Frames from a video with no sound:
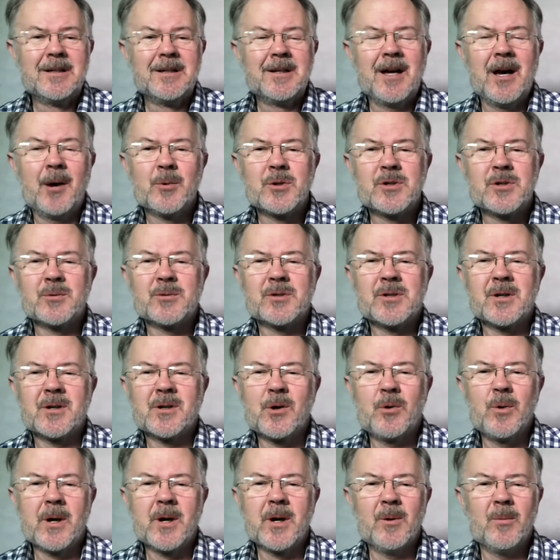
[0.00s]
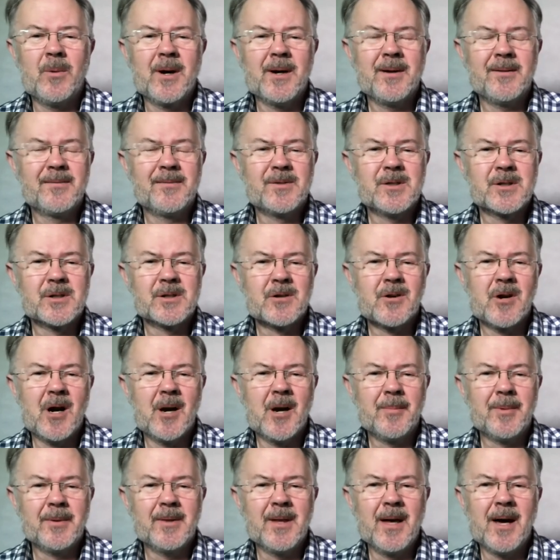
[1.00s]
I wish there was a quicker way of
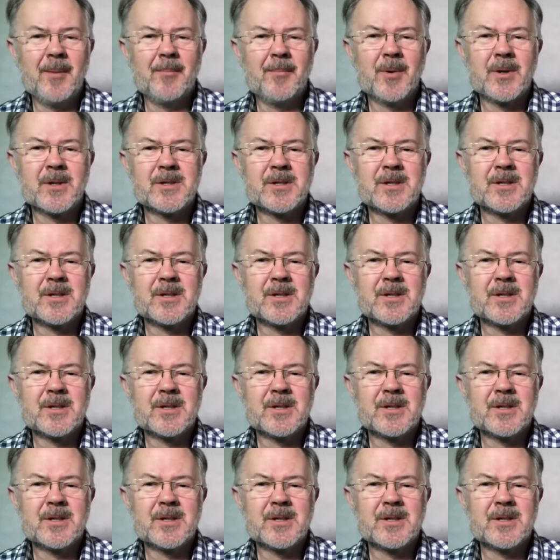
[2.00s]
describing that, but it's a